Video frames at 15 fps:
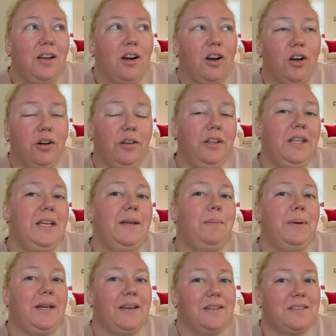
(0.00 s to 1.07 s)
early
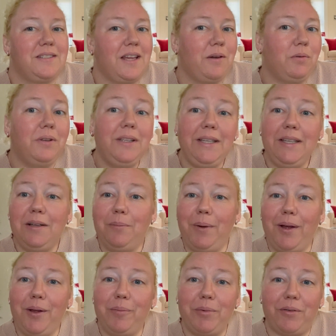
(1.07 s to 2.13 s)
because they will eat them
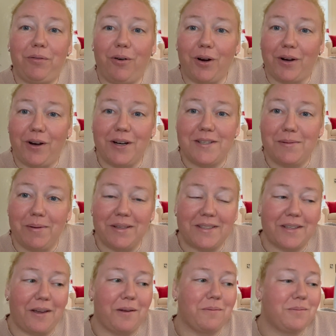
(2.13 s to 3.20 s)
all before Christmas
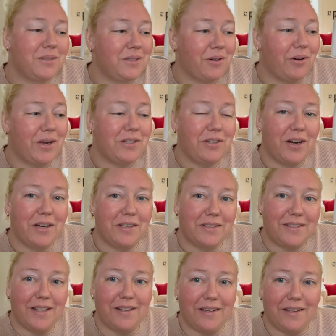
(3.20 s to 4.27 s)
comes. So I try to
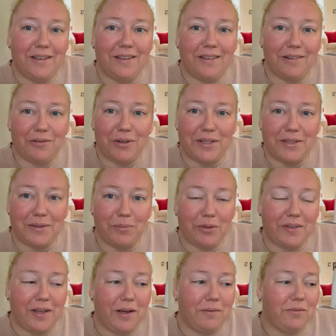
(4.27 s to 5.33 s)
send it in a reasonable
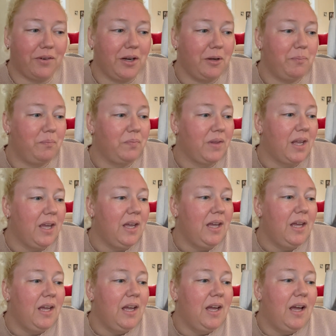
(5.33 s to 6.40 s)
time frame.
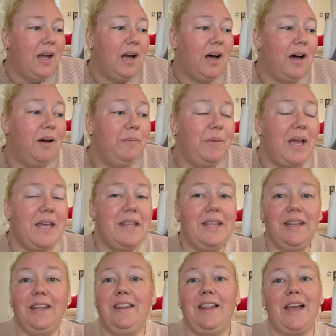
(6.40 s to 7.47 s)
And
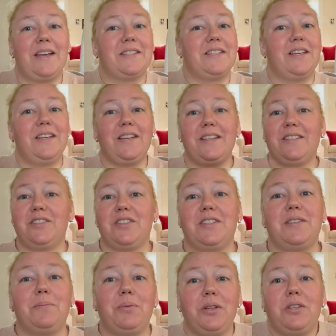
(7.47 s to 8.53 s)
then the last thing is just
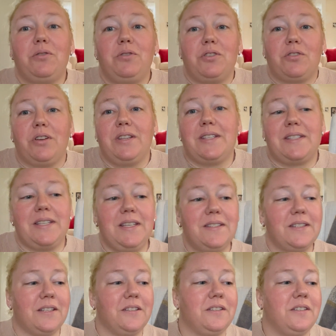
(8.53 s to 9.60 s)
simply to enjoy the
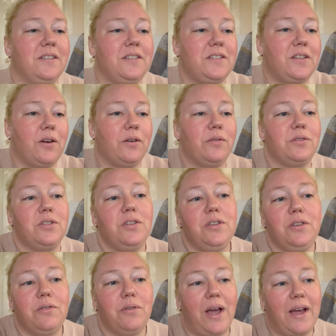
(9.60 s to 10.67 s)
season. So to
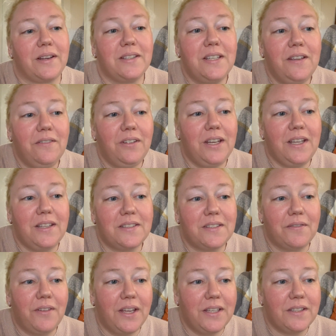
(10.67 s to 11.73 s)
do activities,
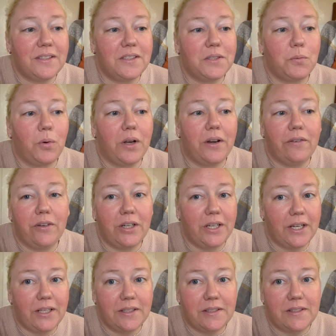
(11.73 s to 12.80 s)
events, whatever it
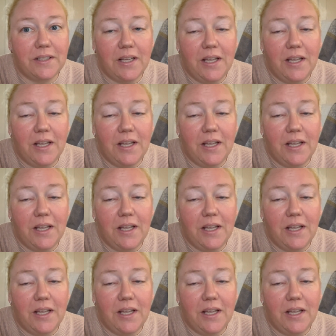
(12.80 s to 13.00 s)
is.